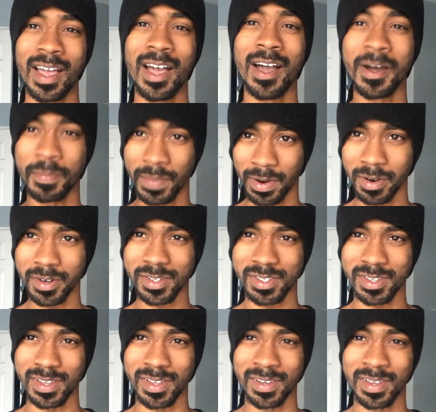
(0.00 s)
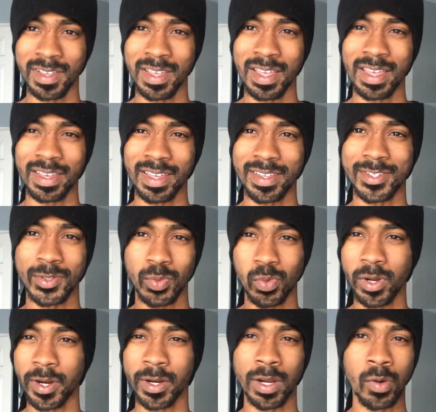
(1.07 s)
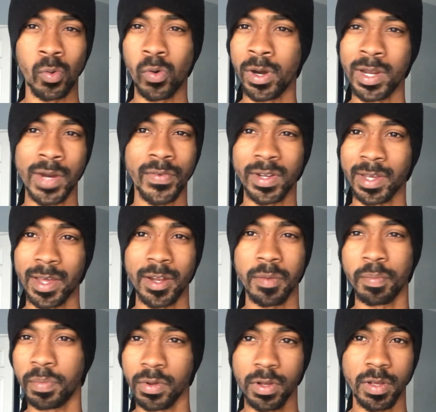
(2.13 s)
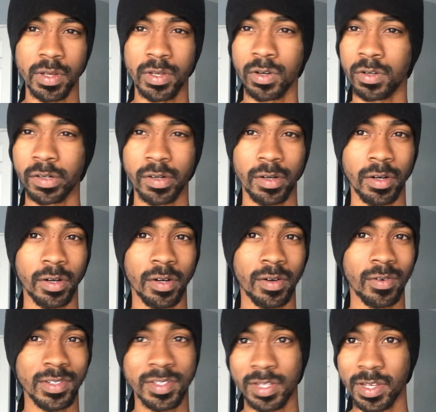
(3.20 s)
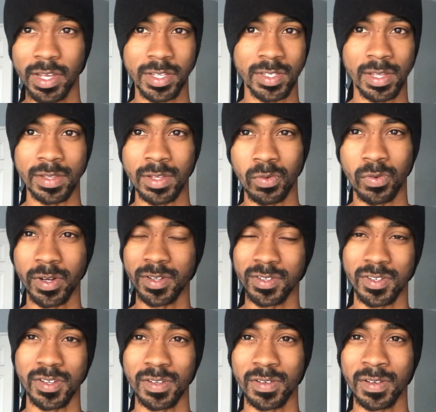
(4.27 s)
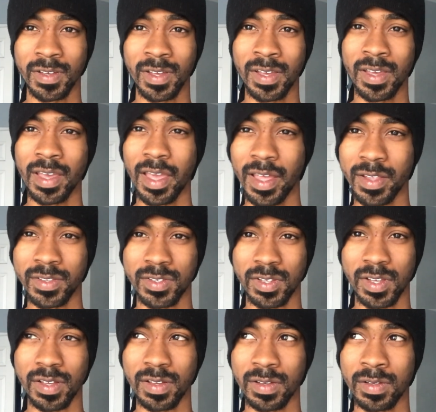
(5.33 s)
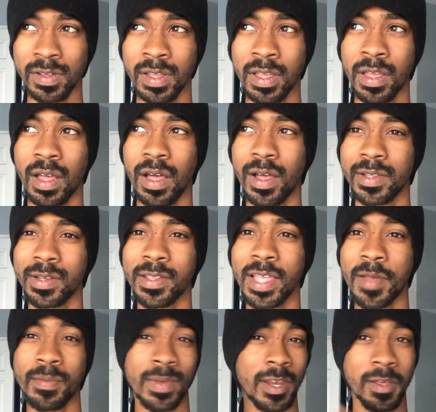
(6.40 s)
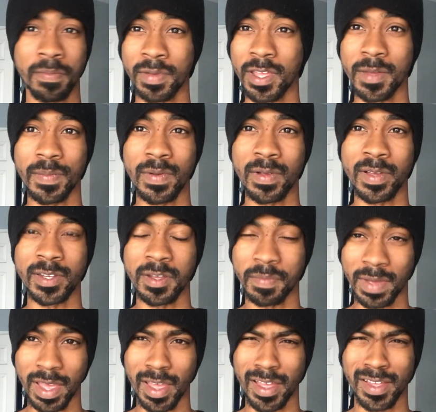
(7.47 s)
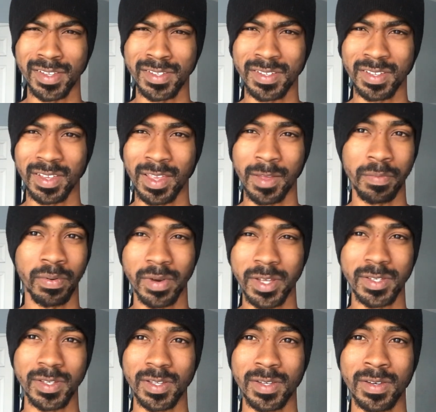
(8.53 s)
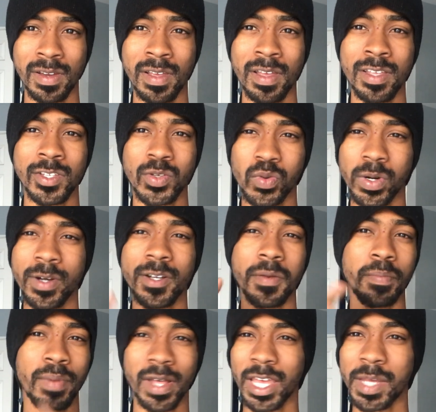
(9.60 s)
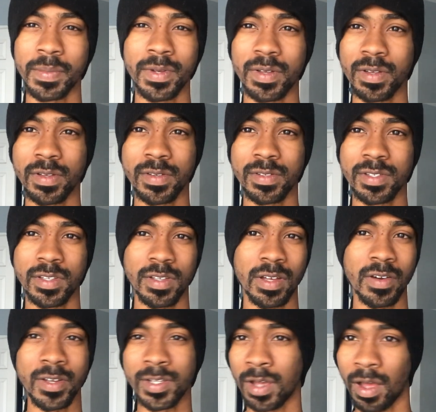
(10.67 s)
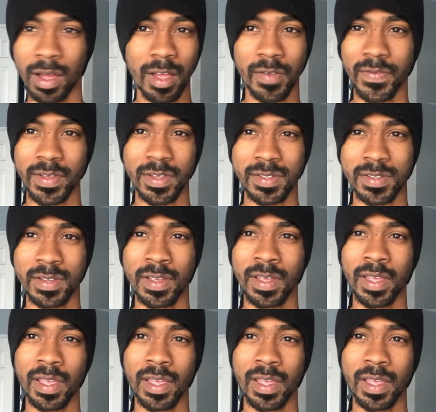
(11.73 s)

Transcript: a person can swear on whatever kind of book or text that they want to. And so, although not many people in the past and present swear on a Bible to go into office,